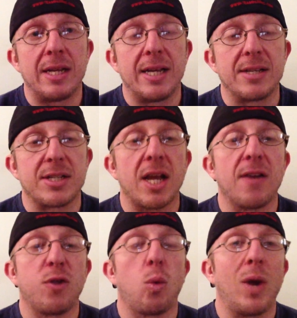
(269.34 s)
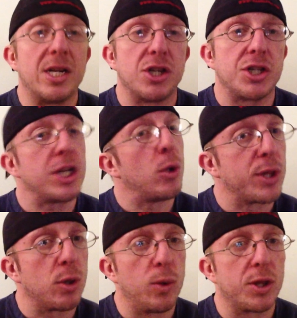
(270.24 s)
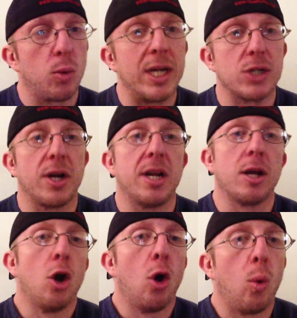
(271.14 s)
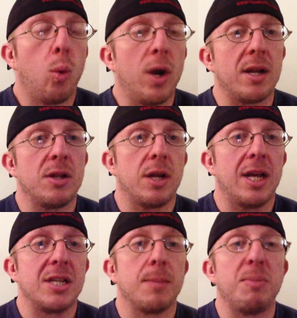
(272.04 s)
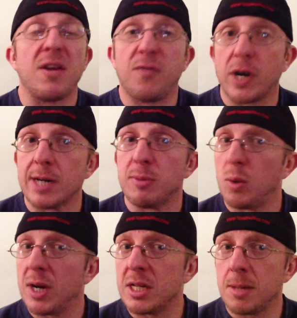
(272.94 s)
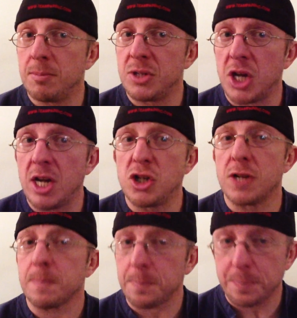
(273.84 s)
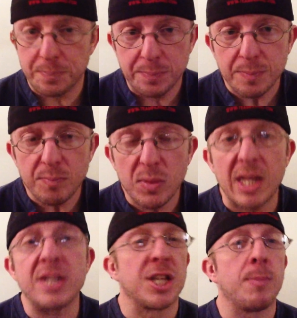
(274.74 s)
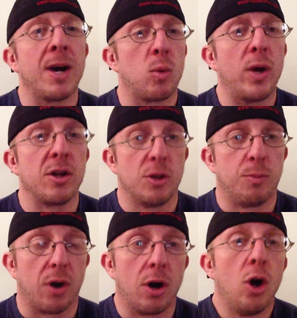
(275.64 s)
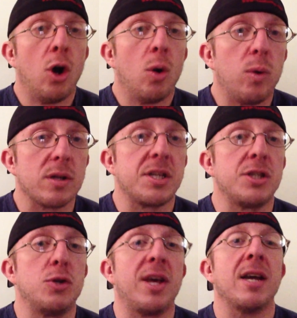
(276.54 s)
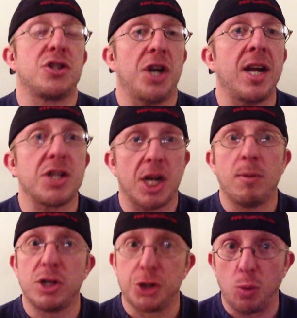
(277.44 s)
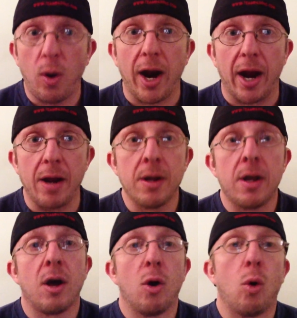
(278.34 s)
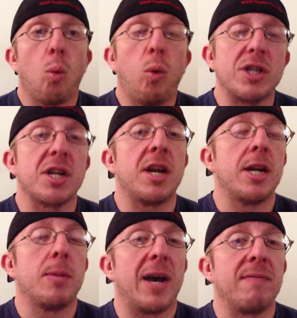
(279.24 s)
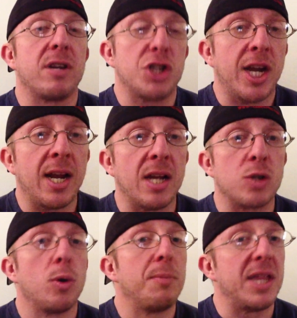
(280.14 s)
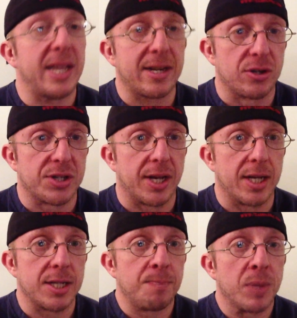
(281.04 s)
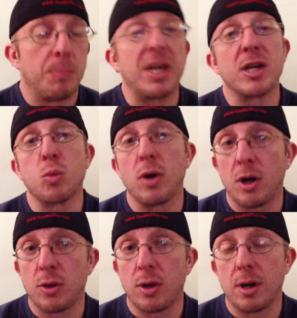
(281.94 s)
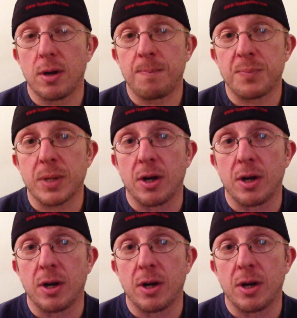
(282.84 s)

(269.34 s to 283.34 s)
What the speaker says: instead of the weight changing, you know, with the weight training, what ends up being variable, what ends up changing is the amount of weight on the bar. Well, since you can't change how much you weigh, what's going to end up having to change will be the exercise, because on the